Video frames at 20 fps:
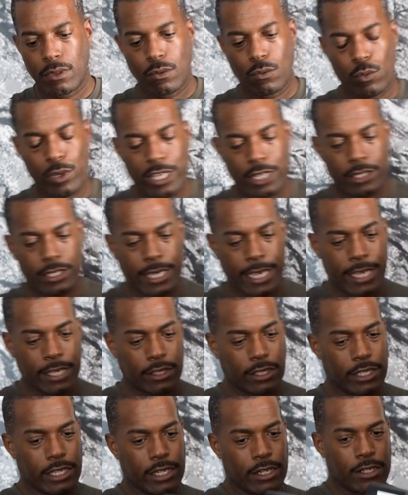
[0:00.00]
we can
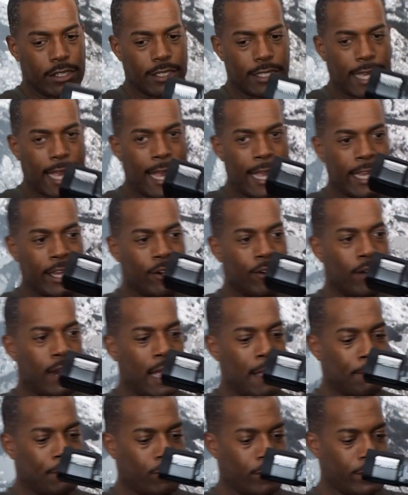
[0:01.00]
take the entire
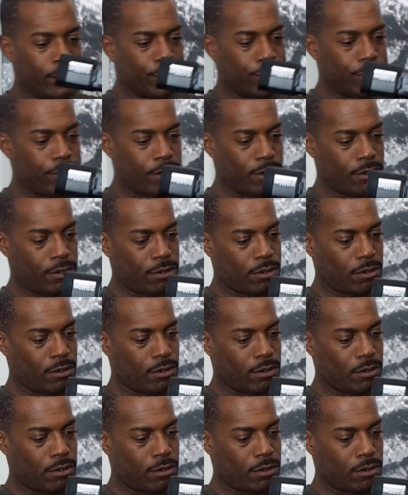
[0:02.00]
operation,